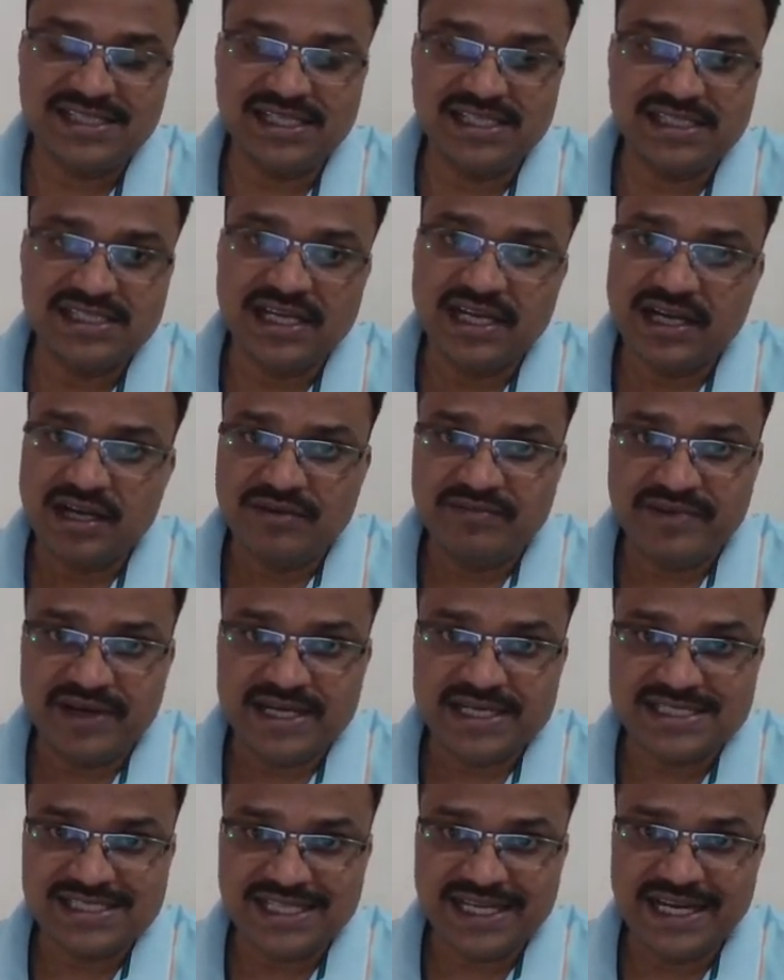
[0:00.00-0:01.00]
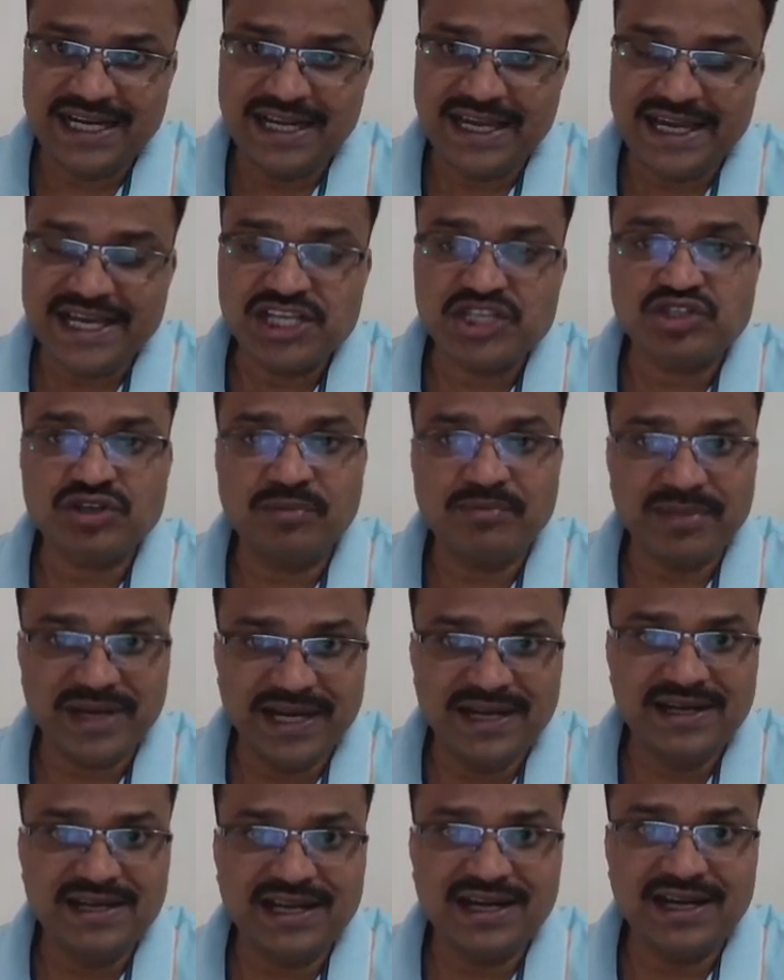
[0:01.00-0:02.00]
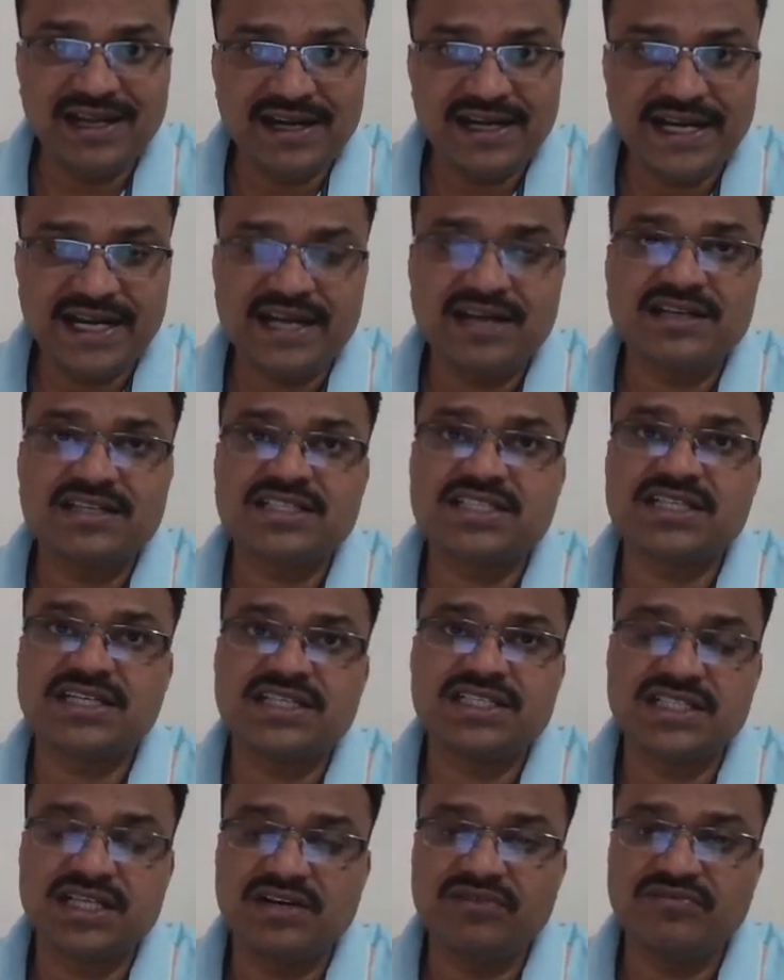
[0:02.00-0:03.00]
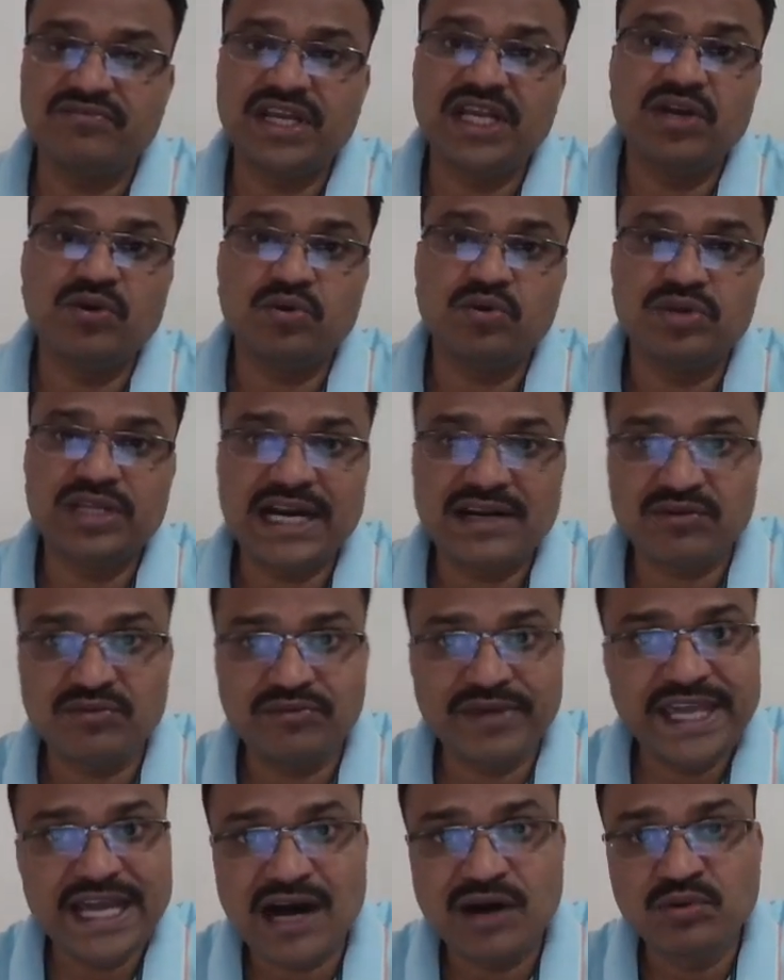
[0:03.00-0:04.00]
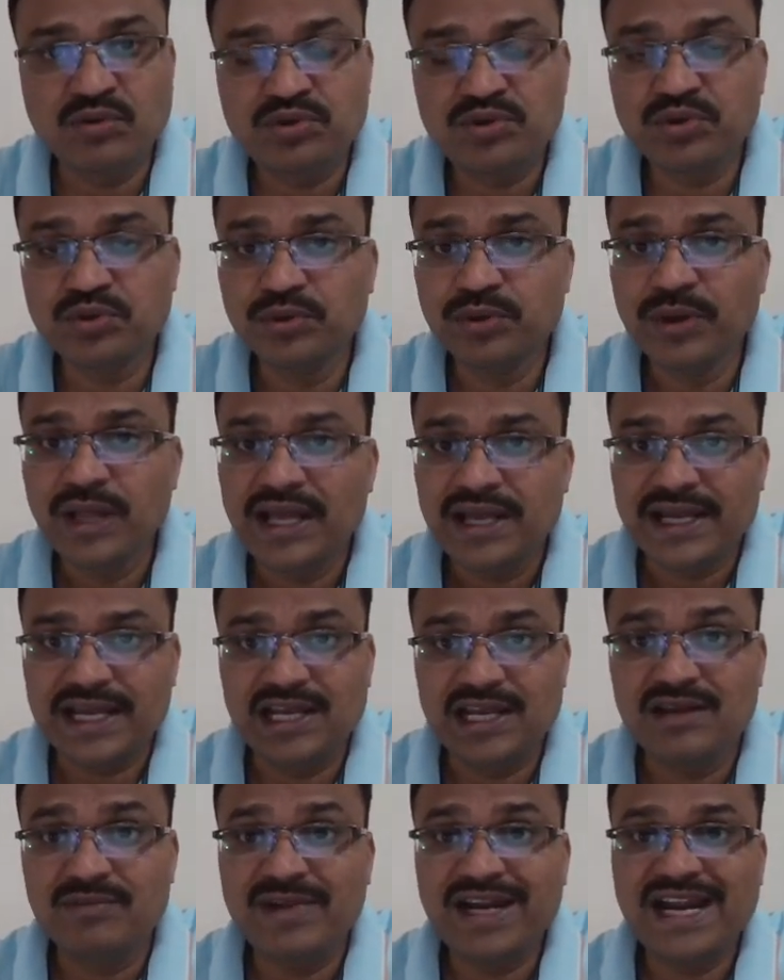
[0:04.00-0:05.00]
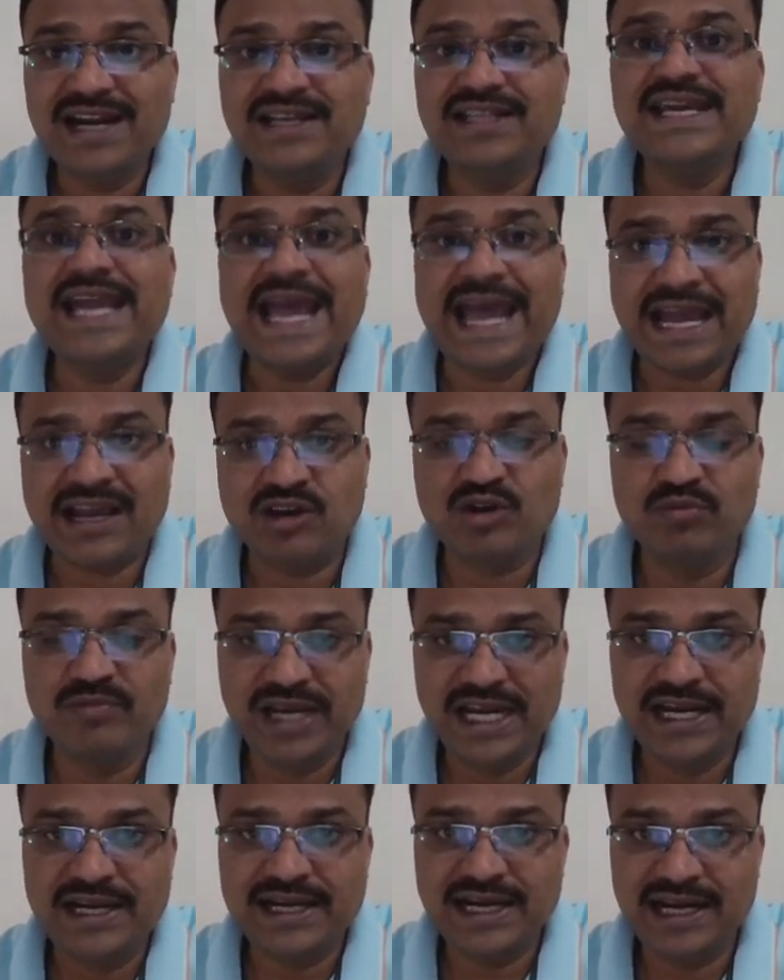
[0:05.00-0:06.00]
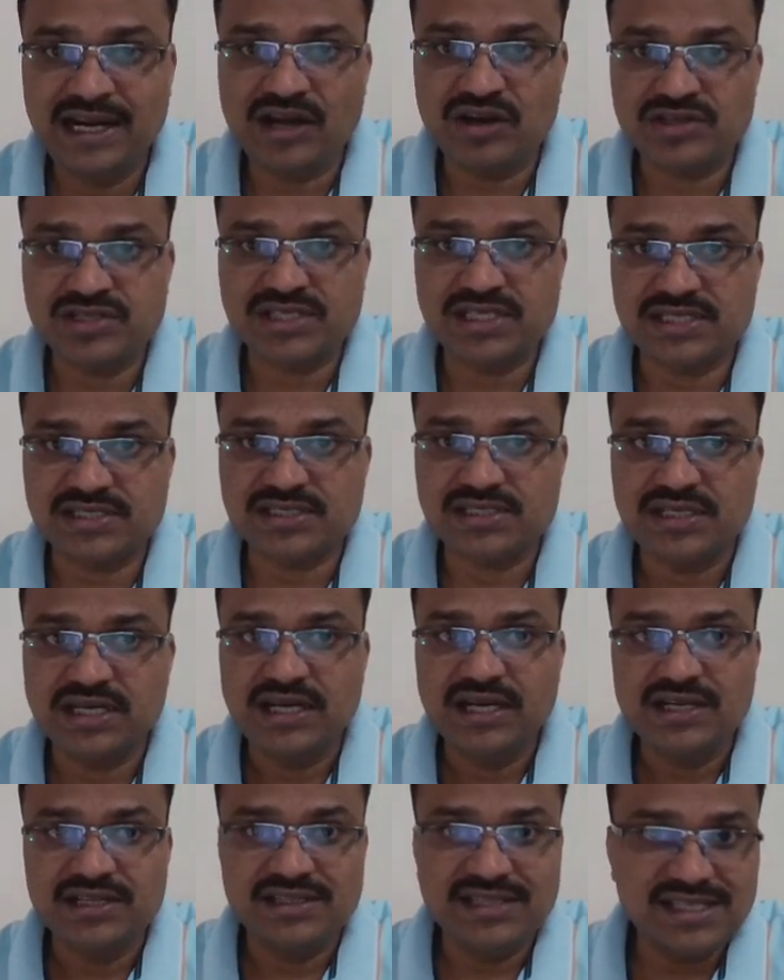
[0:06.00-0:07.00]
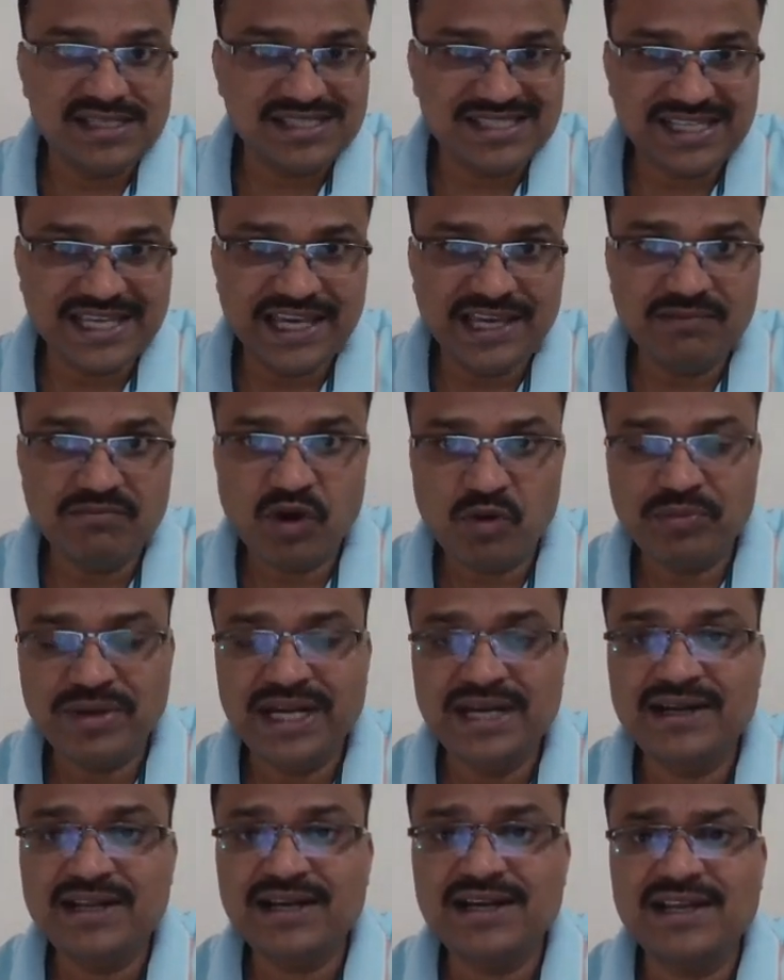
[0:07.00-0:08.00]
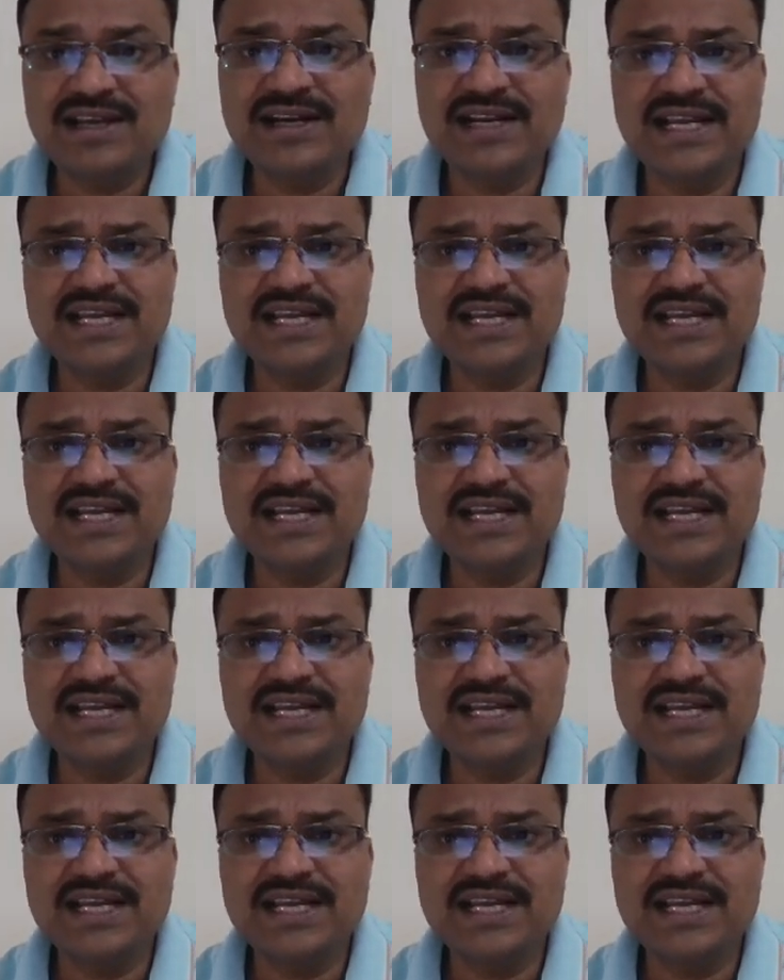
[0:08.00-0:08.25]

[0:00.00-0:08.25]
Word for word: see friends in case of internal reconstruction we know that we have to eliminate the accumulated losses the scheme of internal